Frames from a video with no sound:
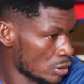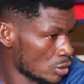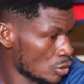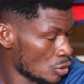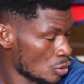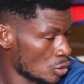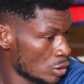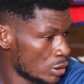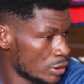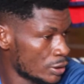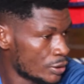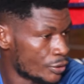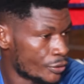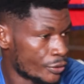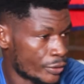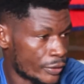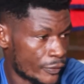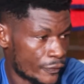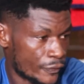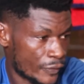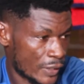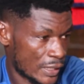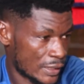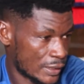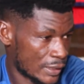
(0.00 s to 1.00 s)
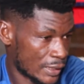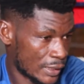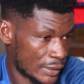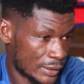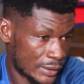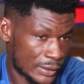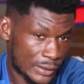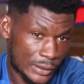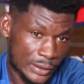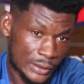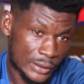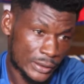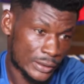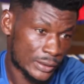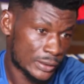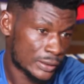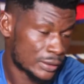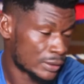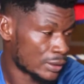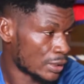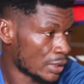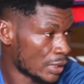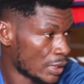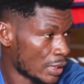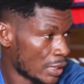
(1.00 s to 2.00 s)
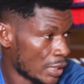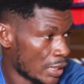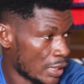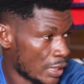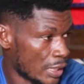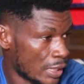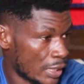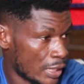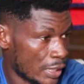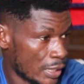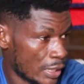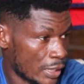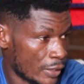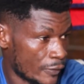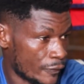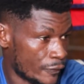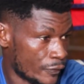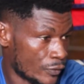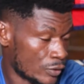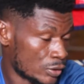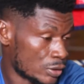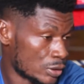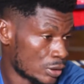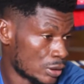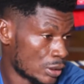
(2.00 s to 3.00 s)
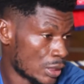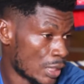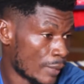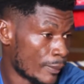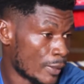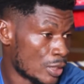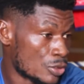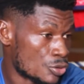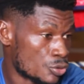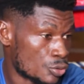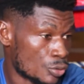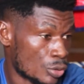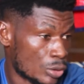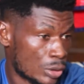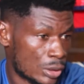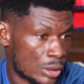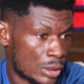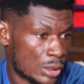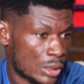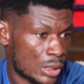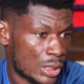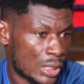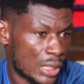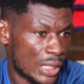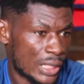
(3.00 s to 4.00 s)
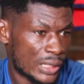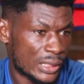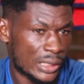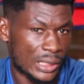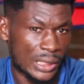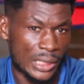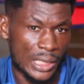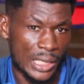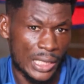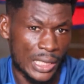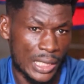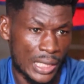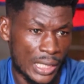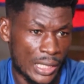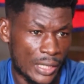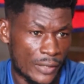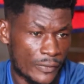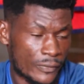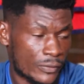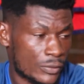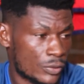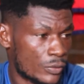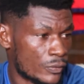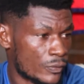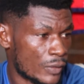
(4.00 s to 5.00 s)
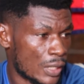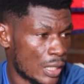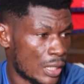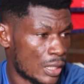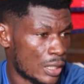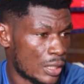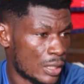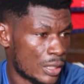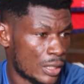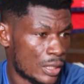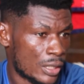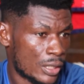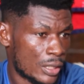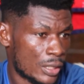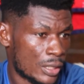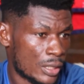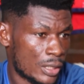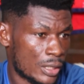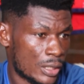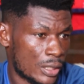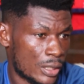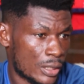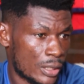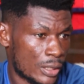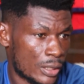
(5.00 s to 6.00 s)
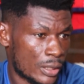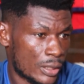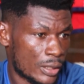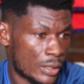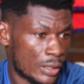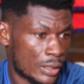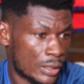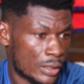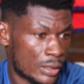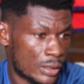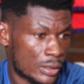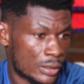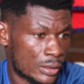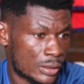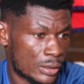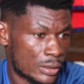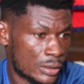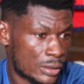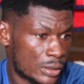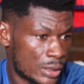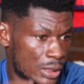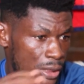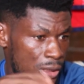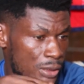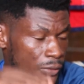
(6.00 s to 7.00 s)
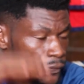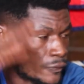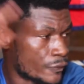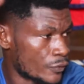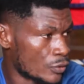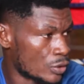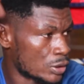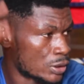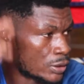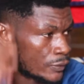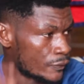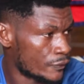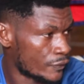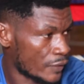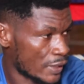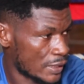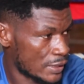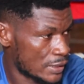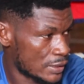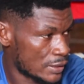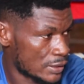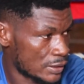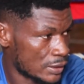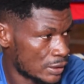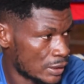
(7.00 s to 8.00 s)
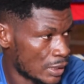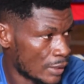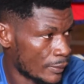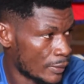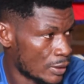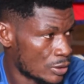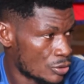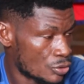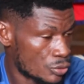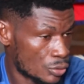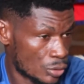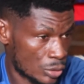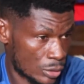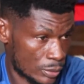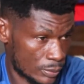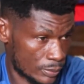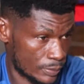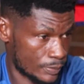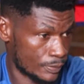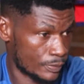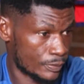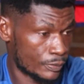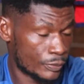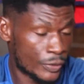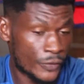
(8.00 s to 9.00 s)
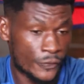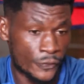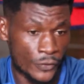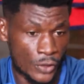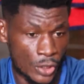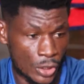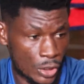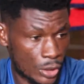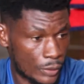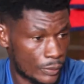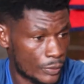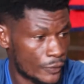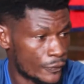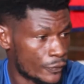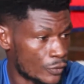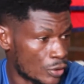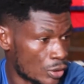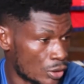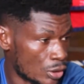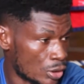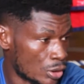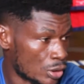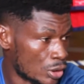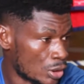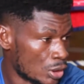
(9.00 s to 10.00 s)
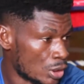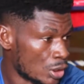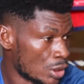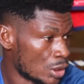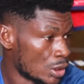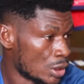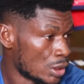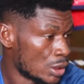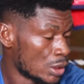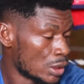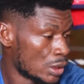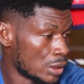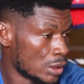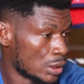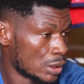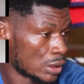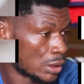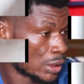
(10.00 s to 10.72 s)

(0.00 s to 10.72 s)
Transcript: only three fights that I, I, I, fought in amateur. I think I have over. Uh, 30, 40 fights in amateur before before uh,